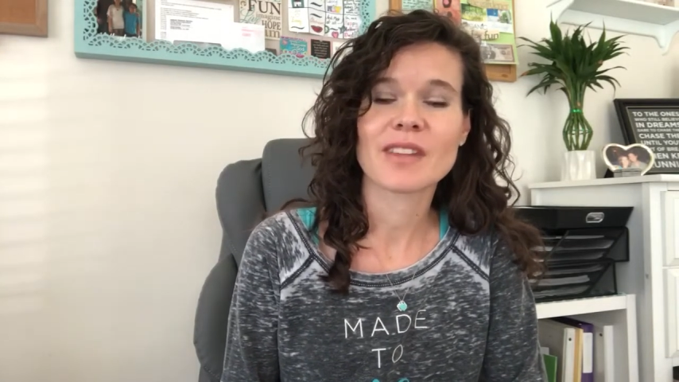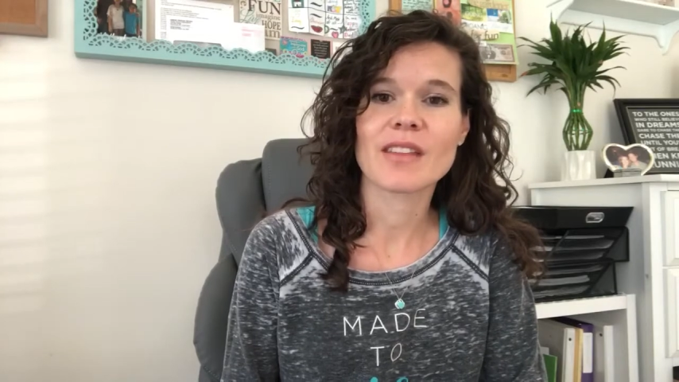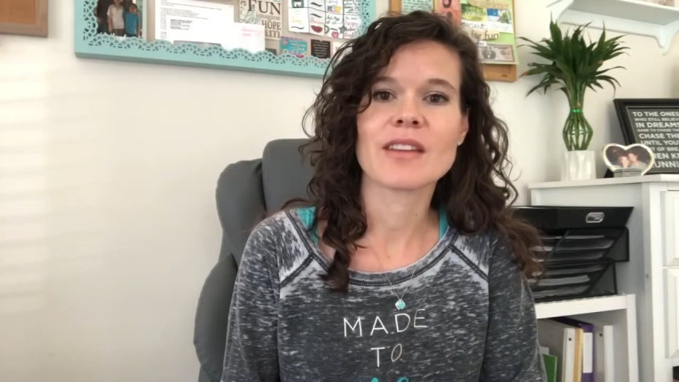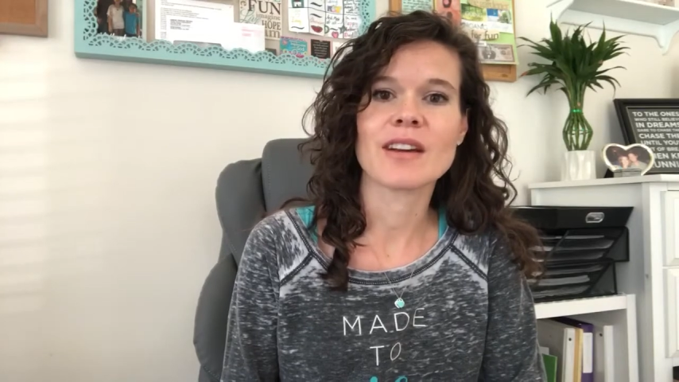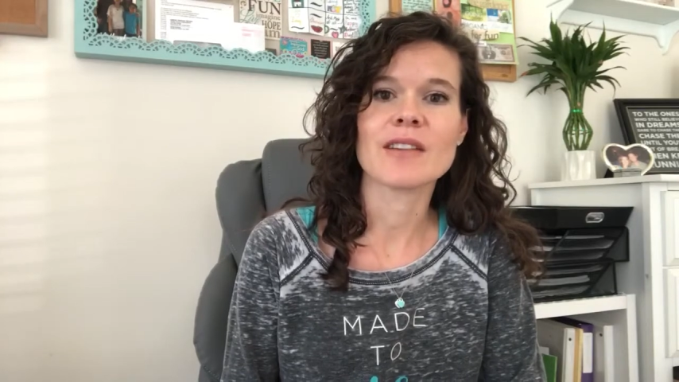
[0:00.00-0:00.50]

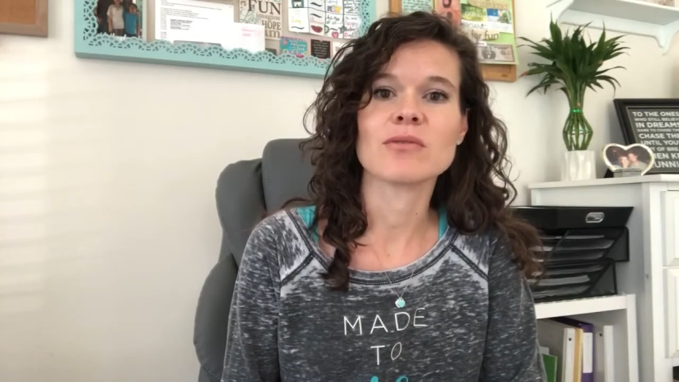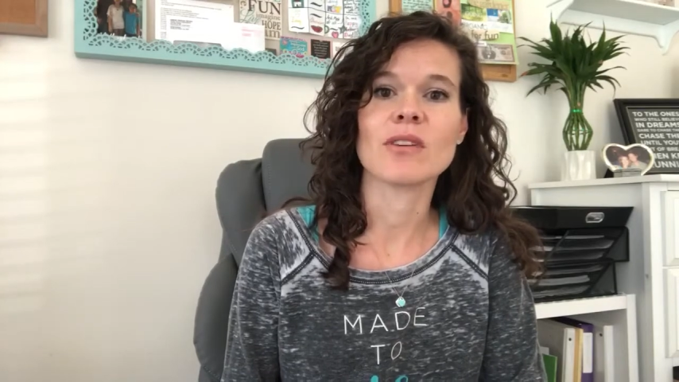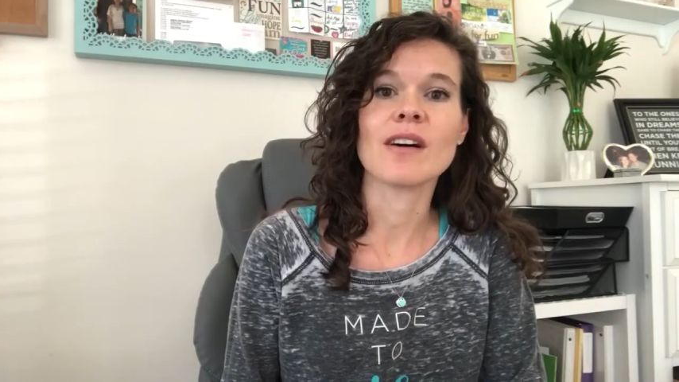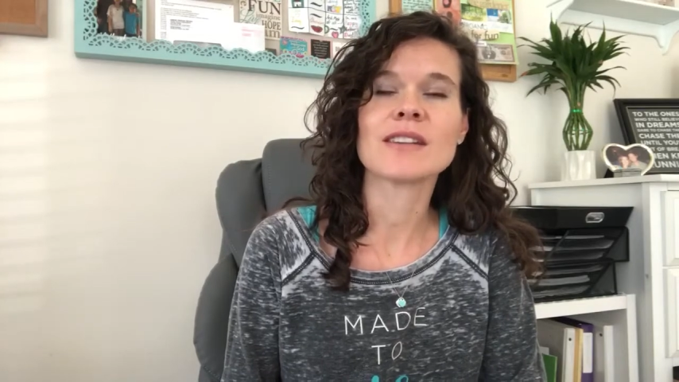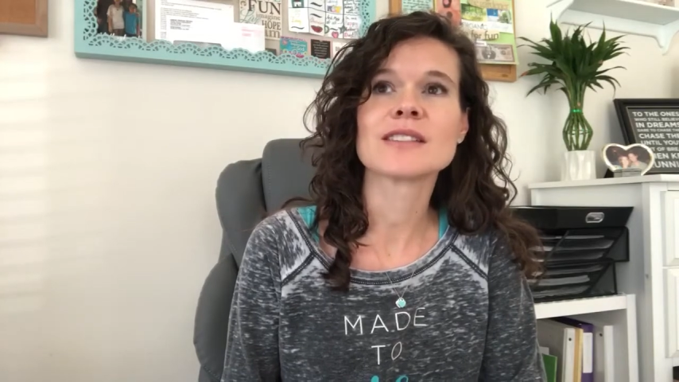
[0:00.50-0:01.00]
that I've
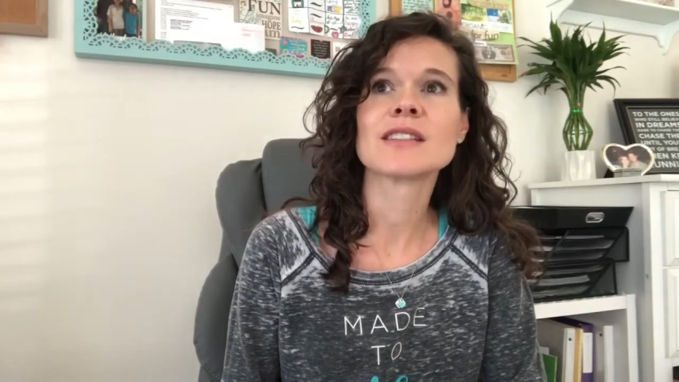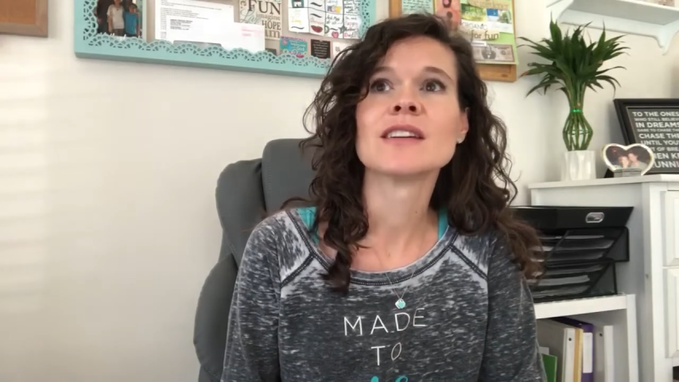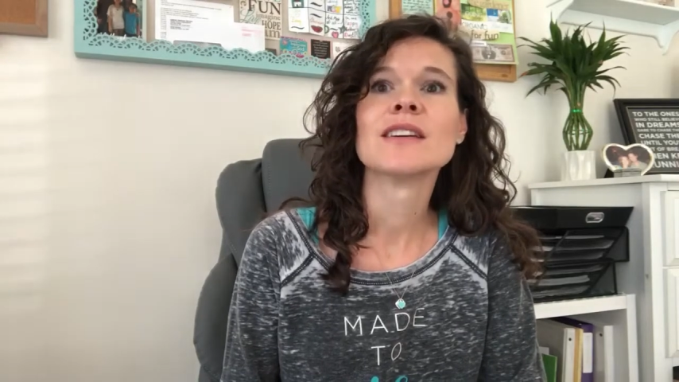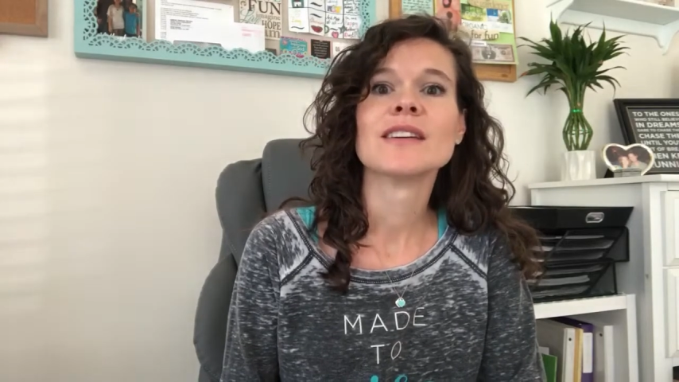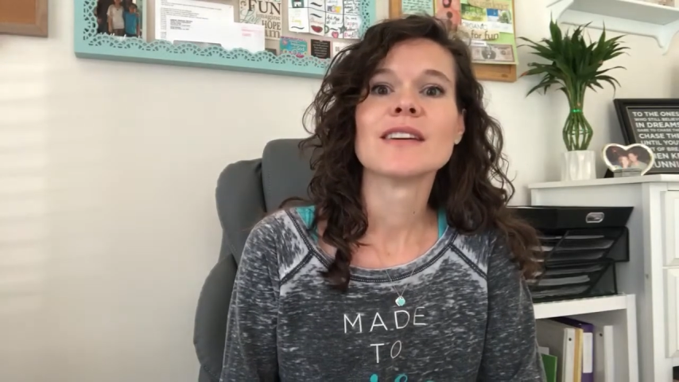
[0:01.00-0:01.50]
lost.
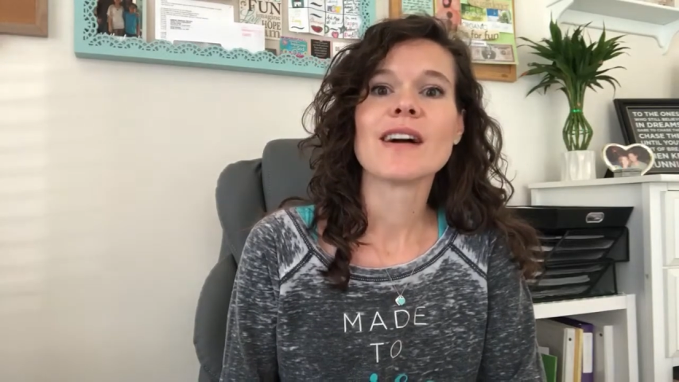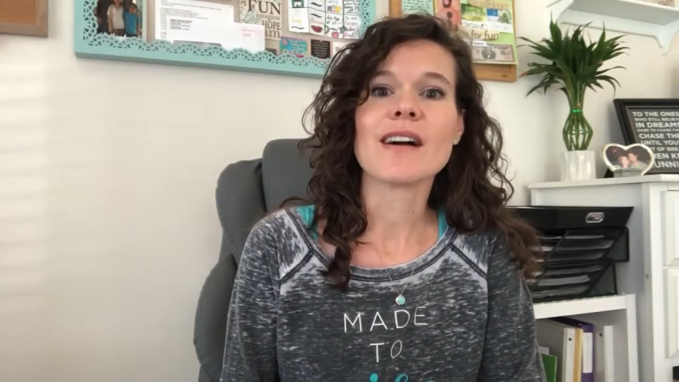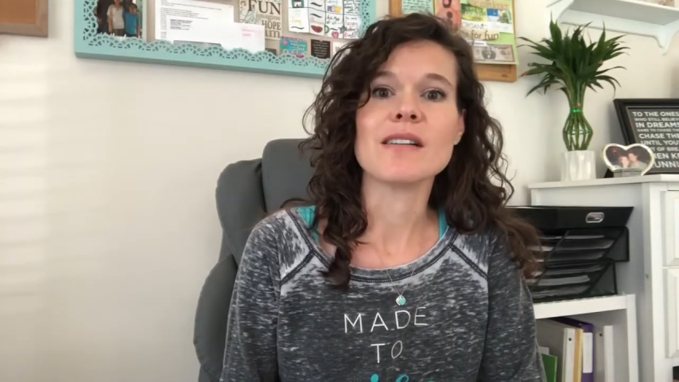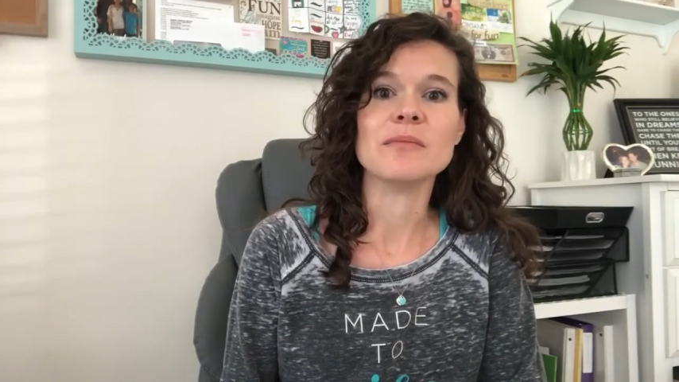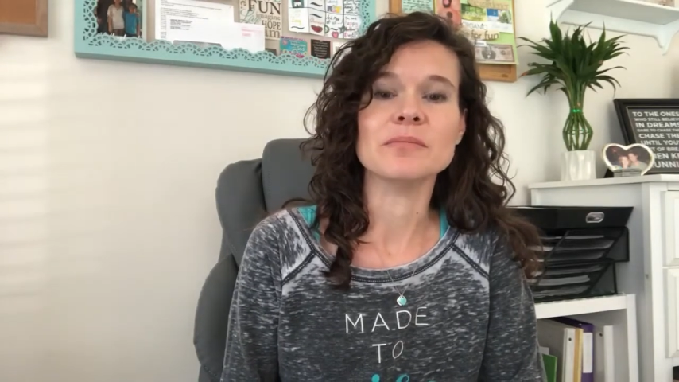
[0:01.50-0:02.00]

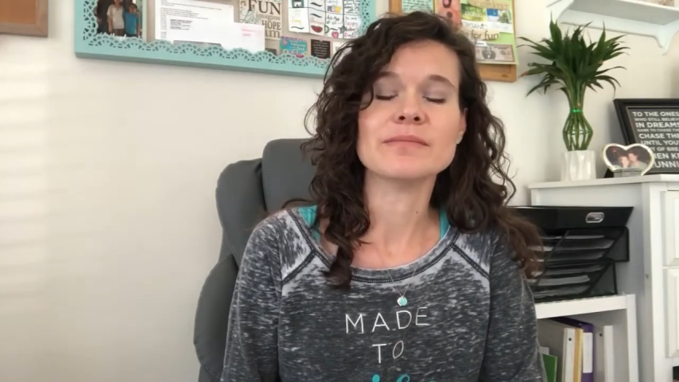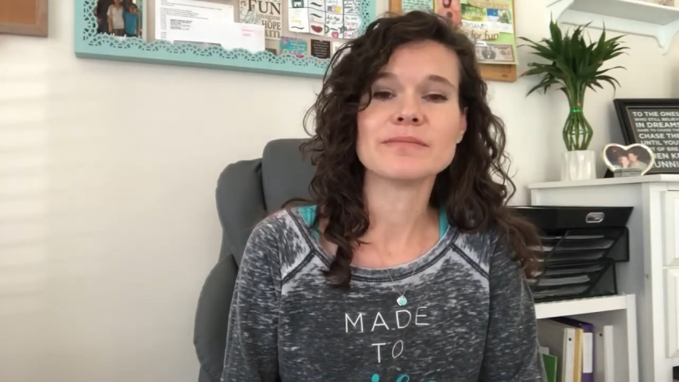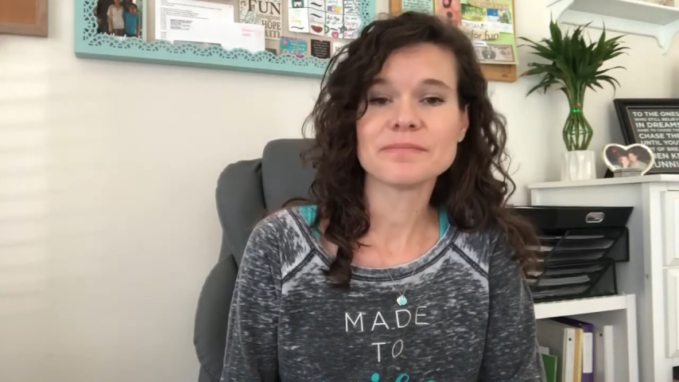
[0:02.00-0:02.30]
I'm